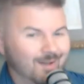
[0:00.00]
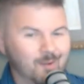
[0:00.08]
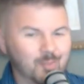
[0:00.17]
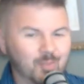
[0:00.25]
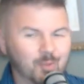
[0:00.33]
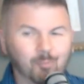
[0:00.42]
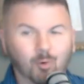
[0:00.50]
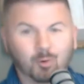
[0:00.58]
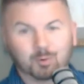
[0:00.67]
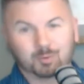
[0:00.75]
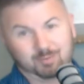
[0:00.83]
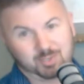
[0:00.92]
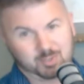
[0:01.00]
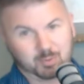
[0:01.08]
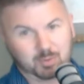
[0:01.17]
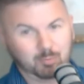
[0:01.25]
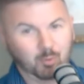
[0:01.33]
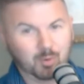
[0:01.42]
The moral of the
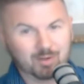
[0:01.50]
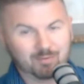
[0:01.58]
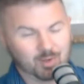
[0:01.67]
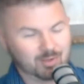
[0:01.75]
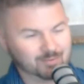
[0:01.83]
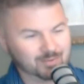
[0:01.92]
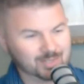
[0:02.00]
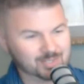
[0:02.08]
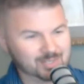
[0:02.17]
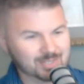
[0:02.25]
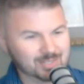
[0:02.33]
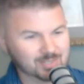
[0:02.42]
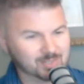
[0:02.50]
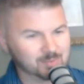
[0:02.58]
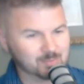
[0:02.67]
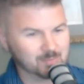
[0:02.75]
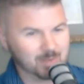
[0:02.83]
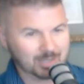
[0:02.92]
story, the point of all this
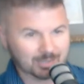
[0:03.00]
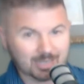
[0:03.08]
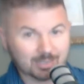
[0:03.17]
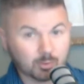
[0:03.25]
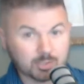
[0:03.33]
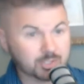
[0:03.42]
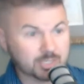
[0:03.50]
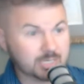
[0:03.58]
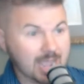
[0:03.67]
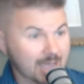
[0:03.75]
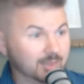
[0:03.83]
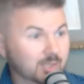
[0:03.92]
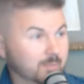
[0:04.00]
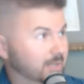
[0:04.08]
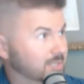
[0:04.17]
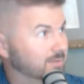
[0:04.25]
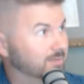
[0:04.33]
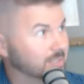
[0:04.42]
is my landlord, she had the
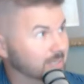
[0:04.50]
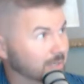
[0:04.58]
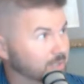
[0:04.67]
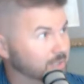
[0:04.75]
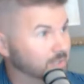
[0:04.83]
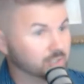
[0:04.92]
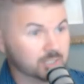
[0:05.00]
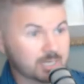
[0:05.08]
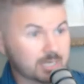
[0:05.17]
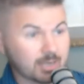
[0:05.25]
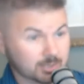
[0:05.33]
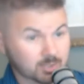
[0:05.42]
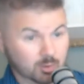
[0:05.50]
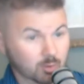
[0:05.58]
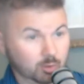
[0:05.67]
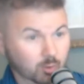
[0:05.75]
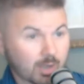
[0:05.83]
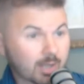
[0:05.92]
best of intentions. She, to
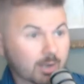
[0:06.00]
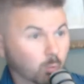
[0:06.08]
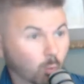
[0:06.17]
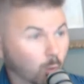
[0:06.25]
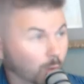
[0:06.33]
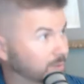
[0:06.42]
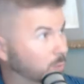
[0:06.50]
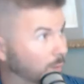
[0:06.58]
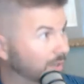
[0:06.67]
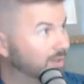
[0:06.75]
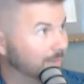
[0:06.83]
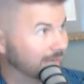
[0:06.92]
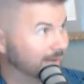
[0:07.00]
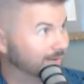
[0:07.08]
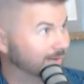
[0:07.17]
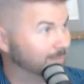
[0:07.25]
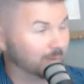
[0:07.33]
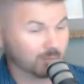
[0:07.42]
her credit, worked with
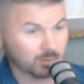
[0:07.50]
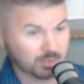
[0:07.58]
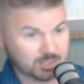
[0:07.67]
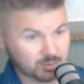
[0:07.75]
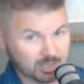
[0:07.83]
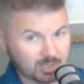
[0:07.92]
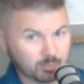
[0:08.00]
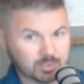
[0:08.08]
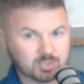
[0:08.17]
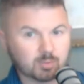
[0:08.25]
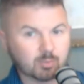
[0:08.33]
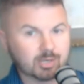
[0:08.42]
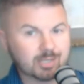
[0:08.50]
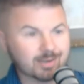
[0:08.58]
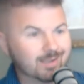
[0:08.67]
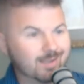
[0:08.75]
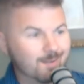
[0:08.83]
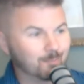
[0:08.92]
me before she tried to bring someone
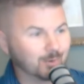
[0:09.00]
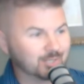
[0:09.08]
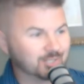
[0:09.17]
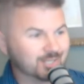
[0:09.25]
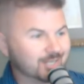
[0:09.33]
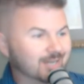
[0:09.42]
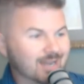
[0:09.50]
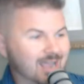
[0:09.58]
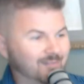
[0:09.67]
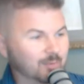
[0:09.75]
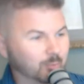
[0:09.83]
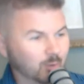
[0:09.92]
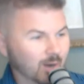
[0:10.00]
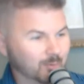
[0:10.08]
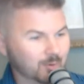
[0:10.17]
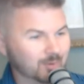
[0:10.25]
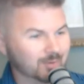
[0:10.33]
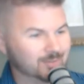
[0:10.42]
in, but she didn't have the
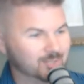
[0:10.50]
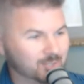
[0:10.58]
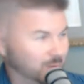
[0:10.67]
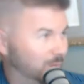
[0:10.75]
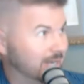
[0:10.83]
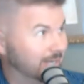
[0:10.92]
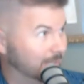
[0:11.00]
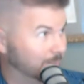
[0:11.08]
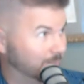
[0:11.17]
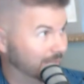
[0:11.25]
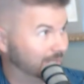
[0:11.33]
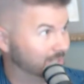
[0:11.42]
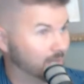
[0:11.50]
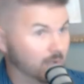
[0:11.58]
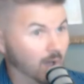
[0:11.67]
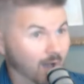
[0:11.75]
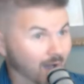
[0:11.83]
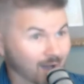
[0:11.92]
proper screening in place.
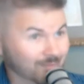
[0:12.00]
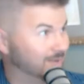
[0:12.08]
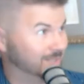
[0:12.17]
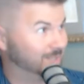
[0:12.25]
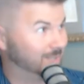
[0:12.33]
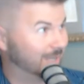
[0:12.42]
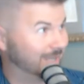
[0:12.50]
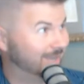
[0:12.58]
Obviously,